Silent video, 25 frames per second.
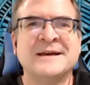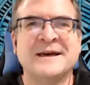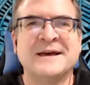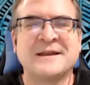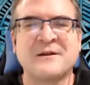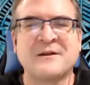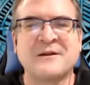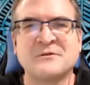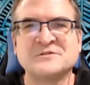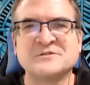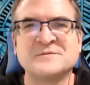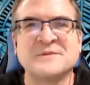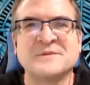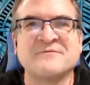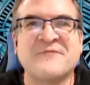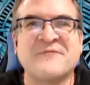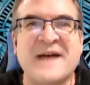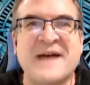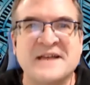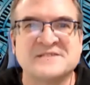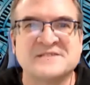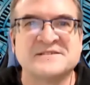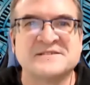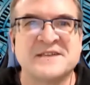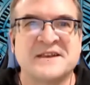I'd always been
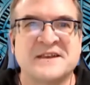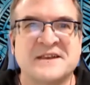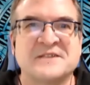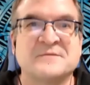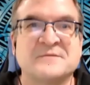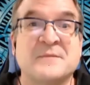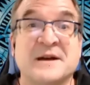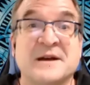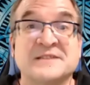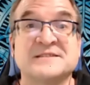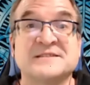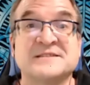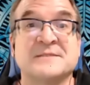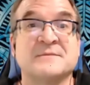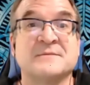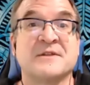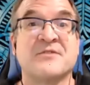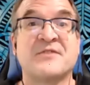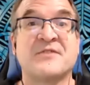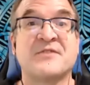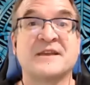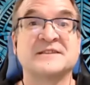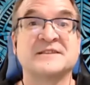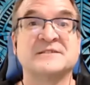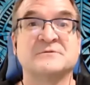fascinated by some of the
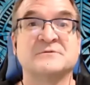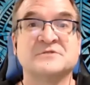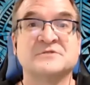things he